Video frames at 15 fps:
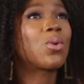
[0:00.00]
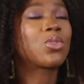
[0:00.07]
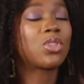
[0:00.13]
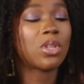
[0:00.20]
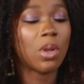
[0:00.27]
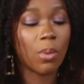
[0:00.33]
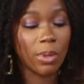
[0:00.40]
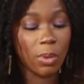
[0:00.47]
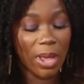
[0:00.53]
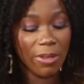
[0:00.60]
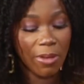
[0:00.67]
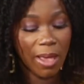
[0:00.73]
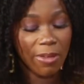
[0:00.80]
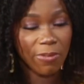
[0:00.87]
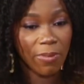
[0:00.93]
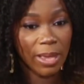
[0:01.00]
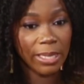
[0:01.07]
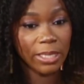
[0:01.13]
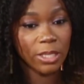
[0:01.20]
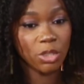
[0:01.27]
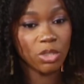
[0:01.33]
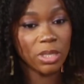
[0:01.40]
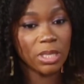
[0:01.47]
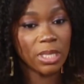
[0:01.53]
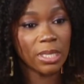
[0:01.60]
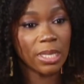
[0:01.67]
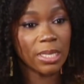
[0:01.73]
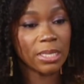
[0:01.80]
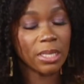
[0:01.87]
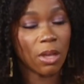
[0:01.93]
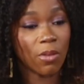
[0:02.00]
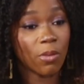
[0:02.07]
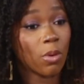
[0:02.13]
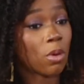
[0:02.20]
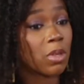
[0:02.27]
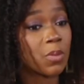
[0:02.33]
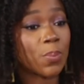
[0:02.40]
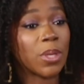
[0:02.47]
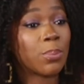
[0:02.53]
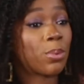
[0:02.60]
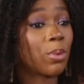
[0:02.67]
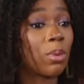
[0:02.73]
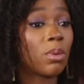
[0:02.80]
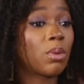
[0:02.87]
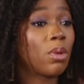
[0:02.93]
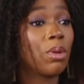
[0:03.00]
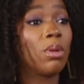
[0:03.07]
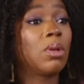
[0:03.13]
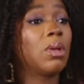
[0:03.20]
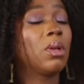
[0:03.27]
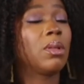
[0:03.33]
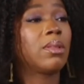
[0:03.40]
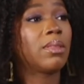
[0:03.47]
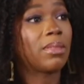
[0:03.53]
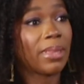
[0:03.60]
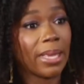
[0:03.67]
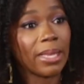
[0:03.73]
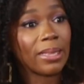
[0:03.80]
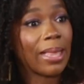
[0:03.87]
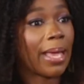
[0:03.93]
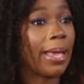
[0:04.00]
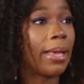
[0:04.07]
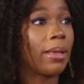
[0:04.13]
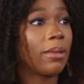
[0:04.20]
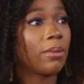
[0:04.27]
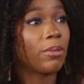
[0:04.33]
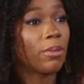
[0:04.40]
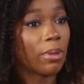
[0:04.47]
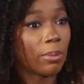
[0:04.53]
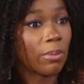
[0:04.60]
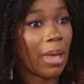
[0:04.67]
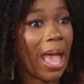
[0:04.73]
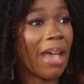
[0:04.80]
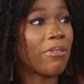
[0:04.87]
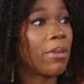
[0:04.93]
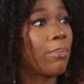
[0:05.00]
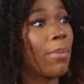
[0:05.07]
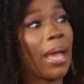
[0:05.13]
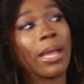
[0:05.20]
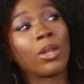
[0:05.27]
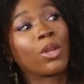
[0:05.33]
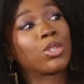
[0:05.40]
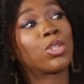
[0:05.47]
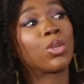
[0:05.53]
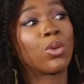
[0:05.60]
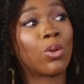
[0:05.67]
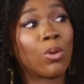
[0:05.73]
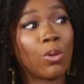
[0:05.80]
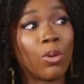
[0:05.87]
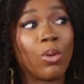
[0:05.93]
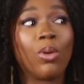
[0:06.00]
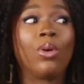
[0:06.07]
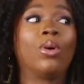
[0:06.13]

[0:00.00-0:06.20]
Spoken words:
do you know what I find interesting is, of course, people think that having biological